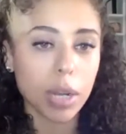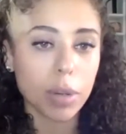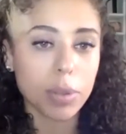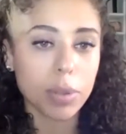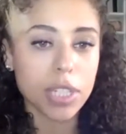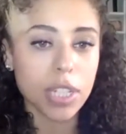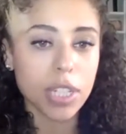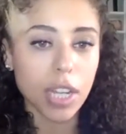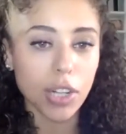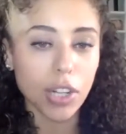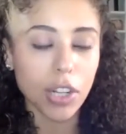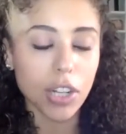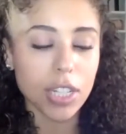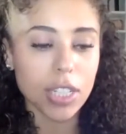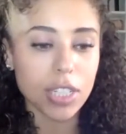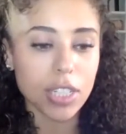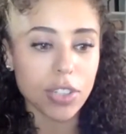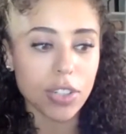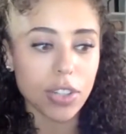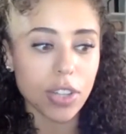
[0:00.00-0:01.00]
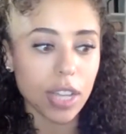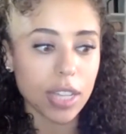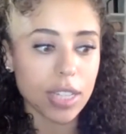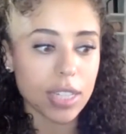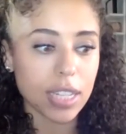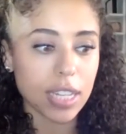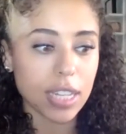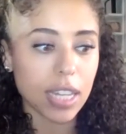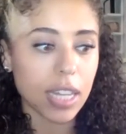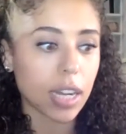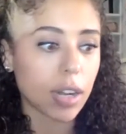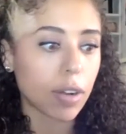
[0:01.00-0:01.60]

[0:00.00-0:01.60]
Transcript: I was younger as a kid,